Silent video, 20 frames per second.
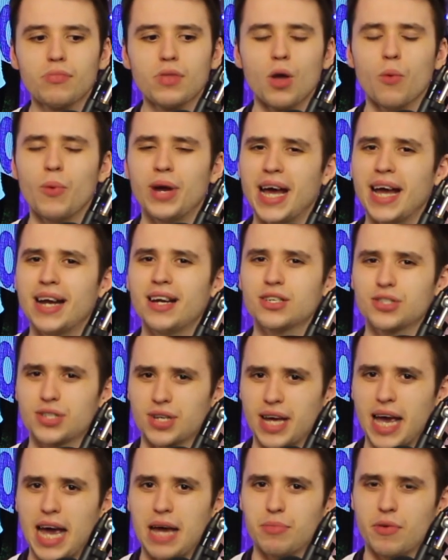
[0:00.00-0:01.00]
when
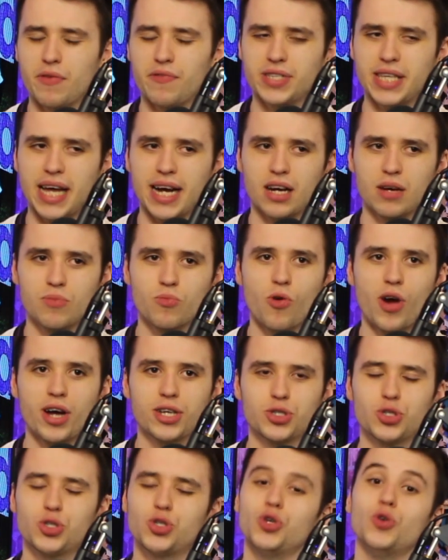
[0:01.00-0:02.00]
Henderson came on for Declan
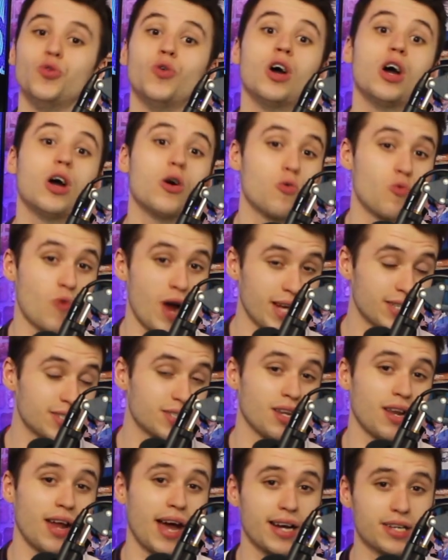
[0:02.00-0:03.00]
Rice, to rest
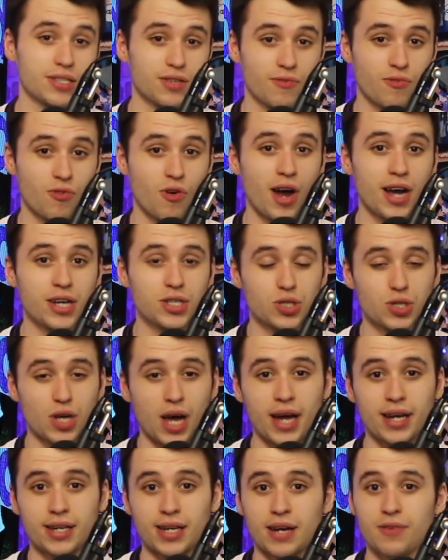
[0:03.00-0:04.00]
the likes of Rice
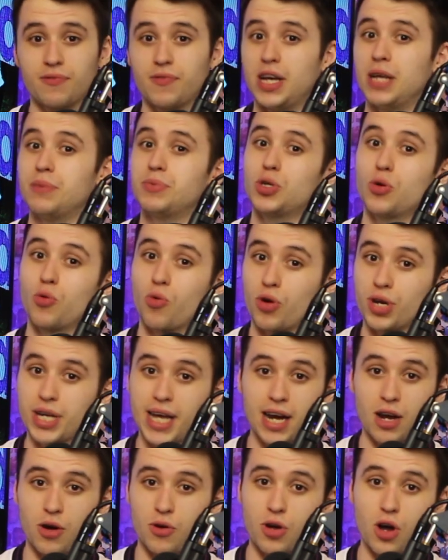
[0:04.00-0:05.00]
and Phillips, who were on
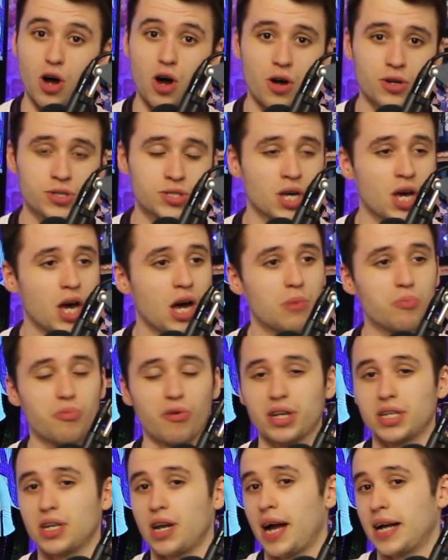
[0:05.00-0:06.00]
yellow cards,
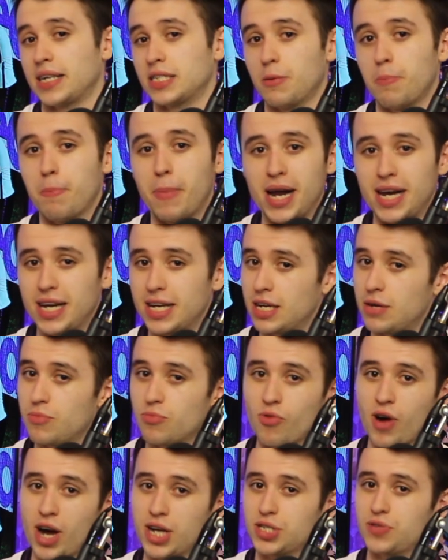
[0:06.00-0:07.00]
bring the likes of
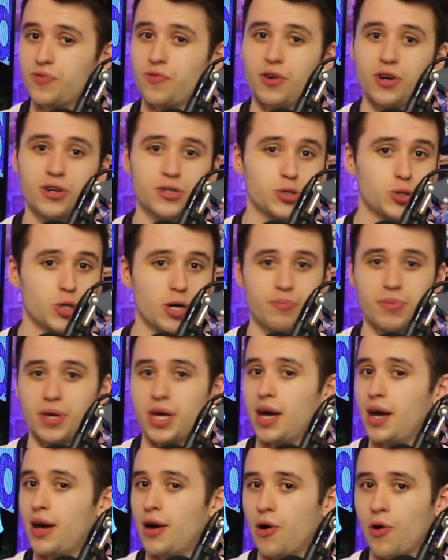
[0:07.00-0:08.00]
Bellingham, Rashford,
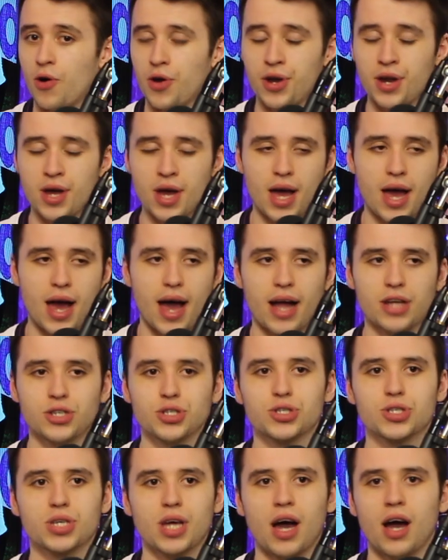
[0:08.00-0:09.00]
Trippier on, and
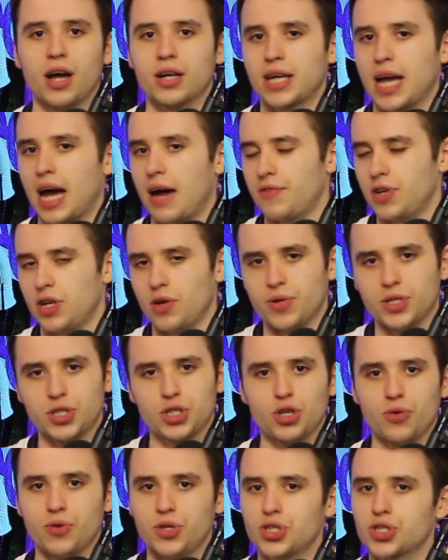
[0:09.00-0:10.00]
just Calvert-Lewin
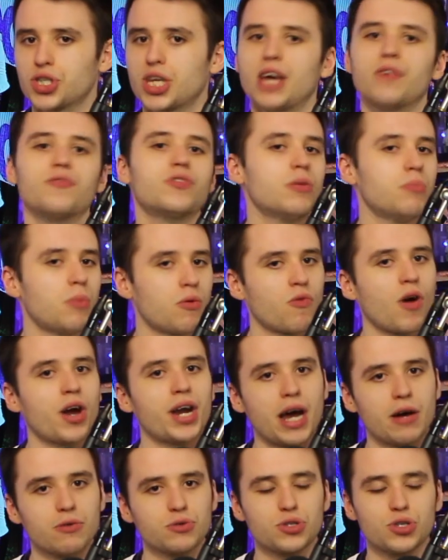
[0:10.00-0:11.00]
too, and just give them a
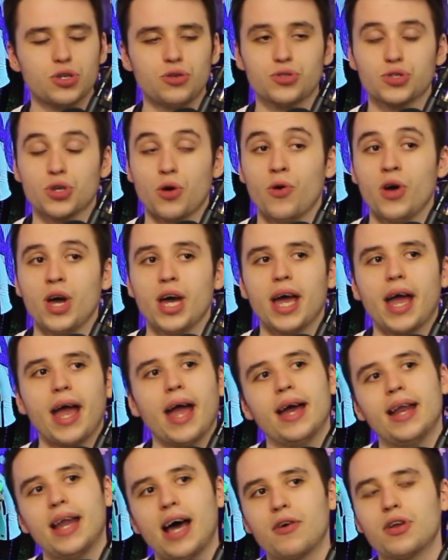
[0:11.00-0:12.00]
run out too. So
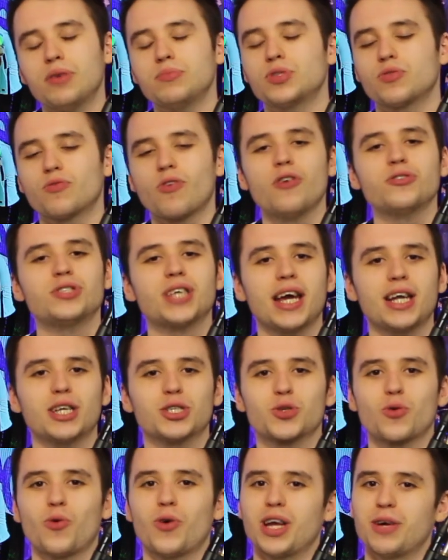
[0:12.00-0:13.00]
it allowed him to rotate the
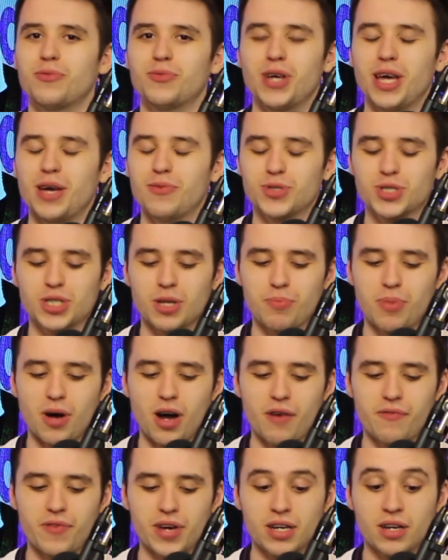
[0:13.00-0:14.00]
squad. It was the
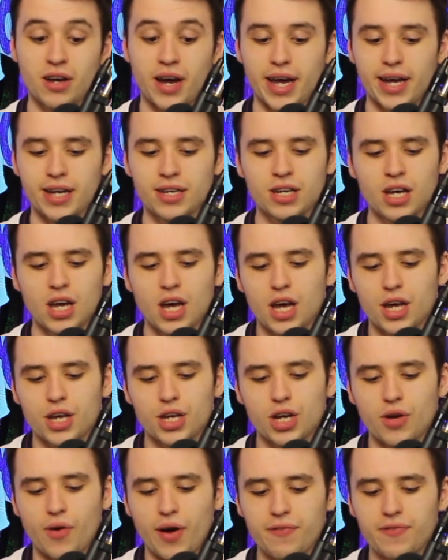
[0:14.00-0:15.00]
perfect night. And,
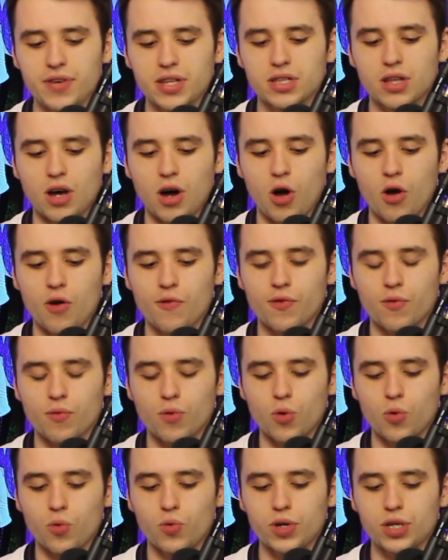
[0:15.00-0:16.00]
you know, I think that
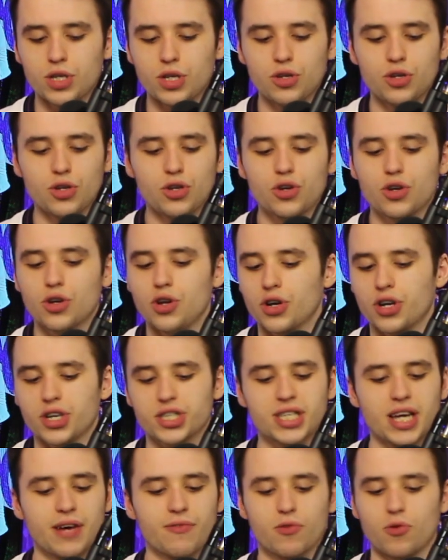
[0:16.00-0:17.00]
overall, you can look at
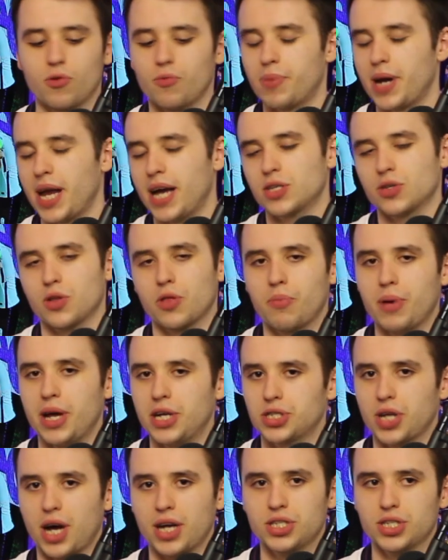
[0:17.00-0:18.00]
several players on the
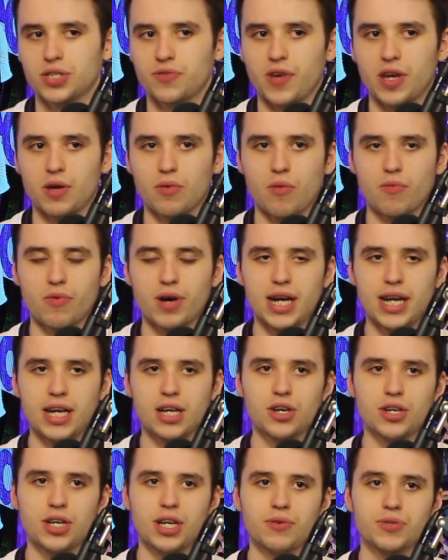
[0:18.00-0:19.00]
pitch that I just think were really
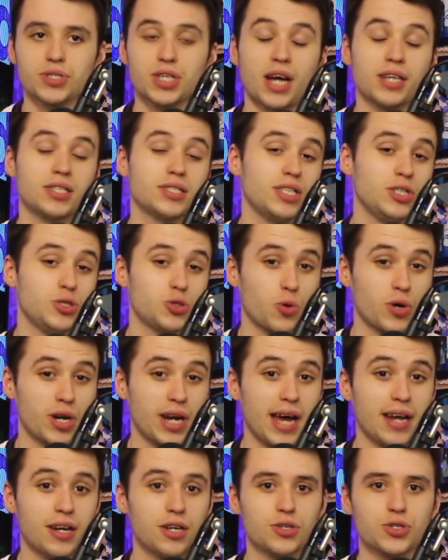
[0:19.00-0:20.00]
good. And it was nice to see Jordan
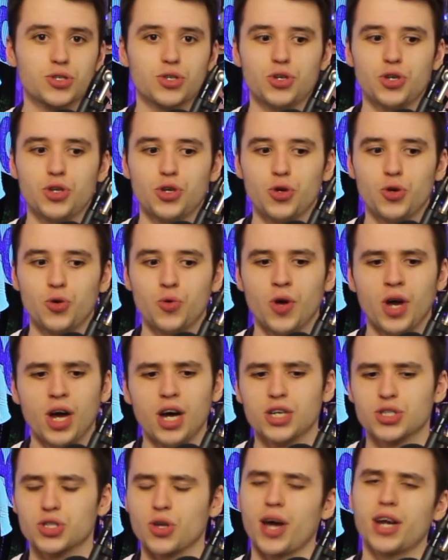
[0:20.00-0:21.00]
Henderson, who
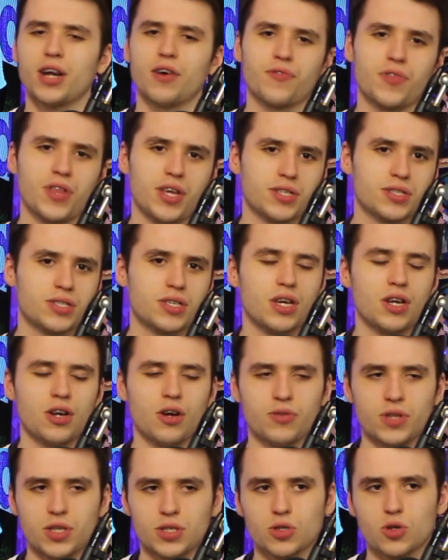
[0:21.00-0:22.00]
started off this, you
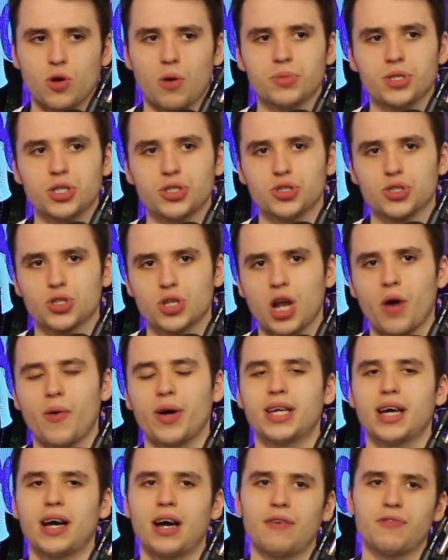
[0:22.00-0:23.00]
know, this competition slow.
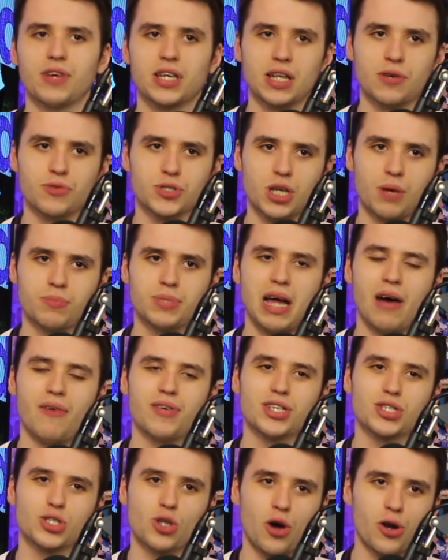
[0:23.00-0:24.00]
I think there was some doubt
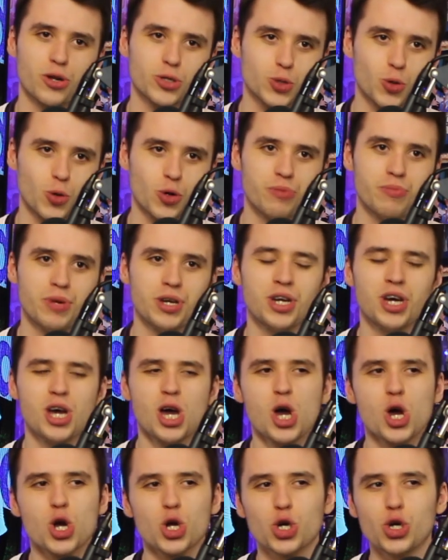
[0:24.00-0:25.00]
at the start of the tournament.
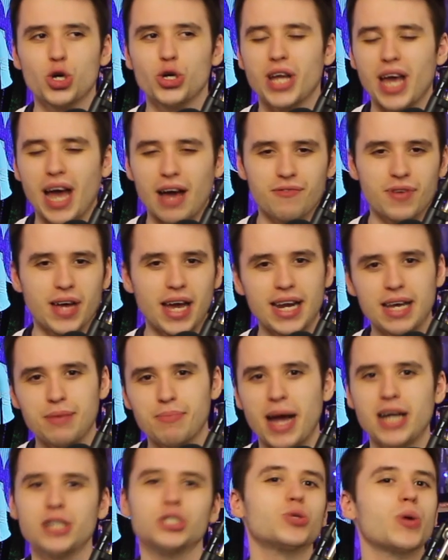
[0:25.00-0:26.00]
Could he have any
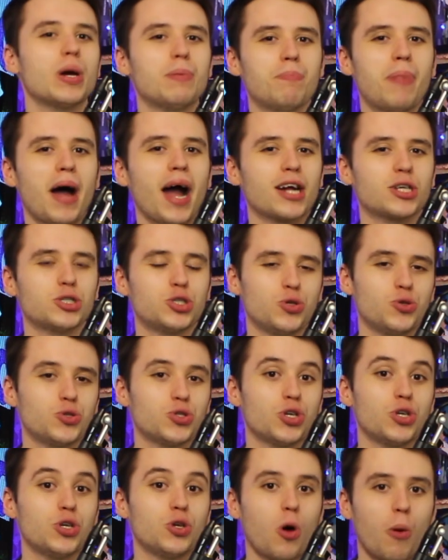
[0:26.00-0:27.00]
major impact due
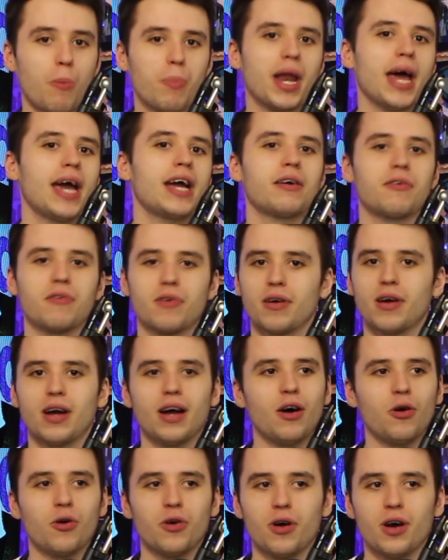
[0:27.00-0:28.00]
to not playing
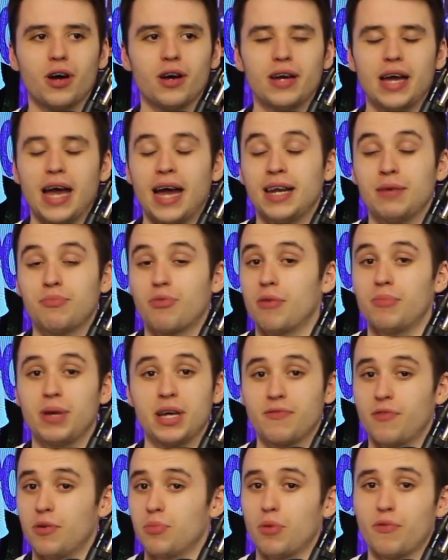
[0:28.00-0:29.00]
any Premier
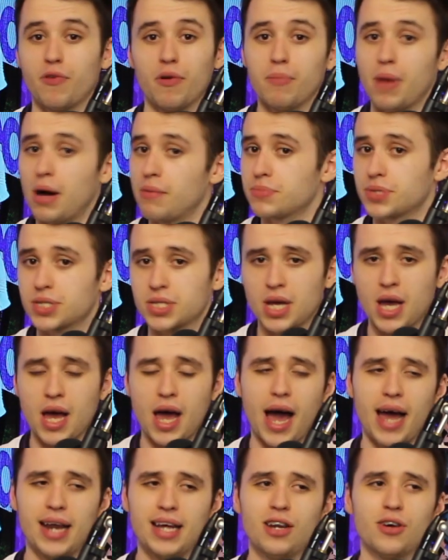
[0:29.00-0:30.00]
League football for months?
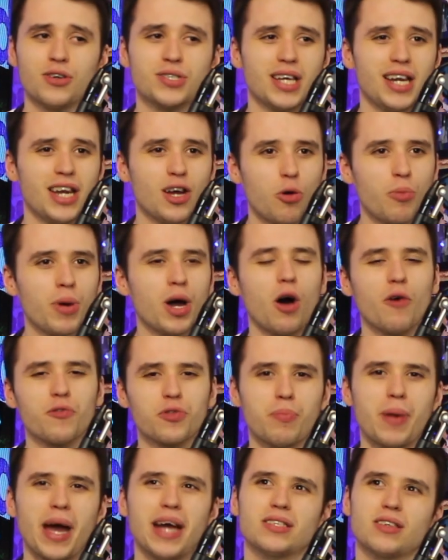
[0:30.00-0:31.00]
And he looked a little bit off
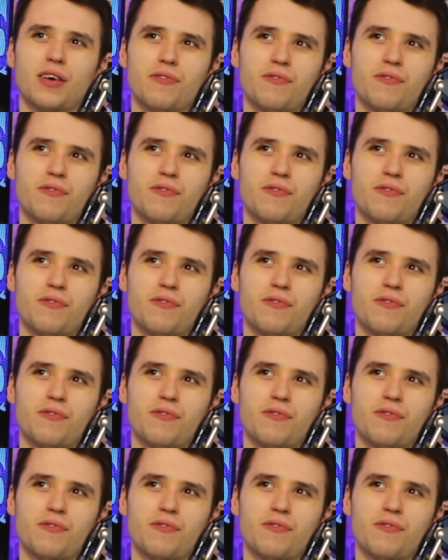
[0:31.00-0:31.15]
the pace. I